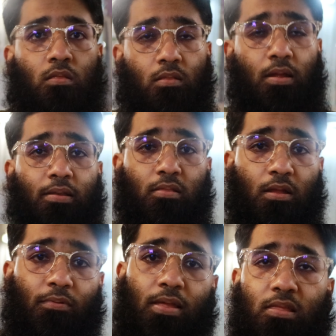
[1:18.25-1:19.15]
Standard
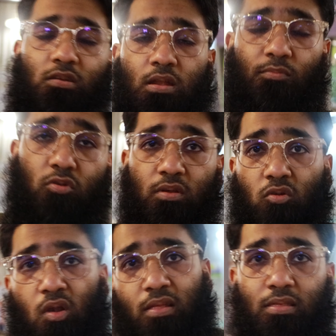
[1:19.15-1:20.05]
stabilization, I'm using
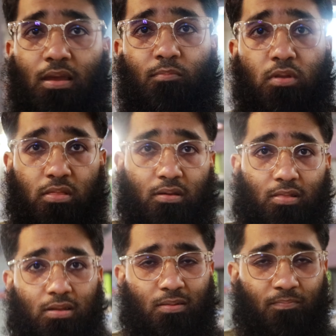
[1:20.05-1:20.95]
Ulanzi
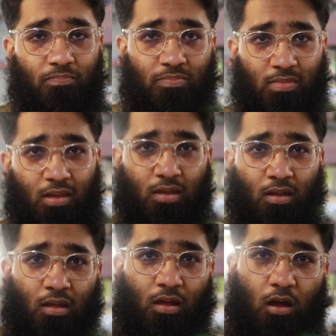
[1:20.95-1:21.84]
MT-16.
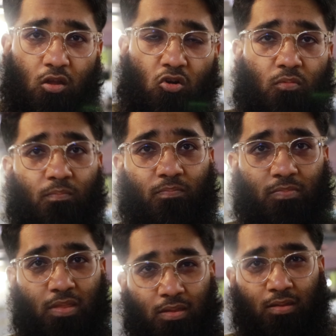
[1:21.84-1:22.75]
I hope
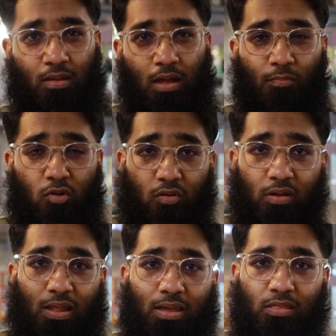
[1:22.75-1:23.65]
I'm
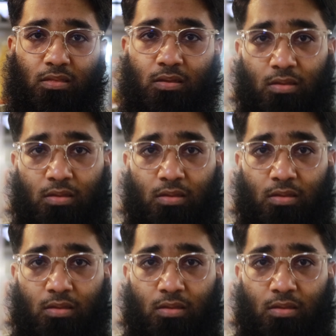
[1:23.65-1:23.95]
looking nice.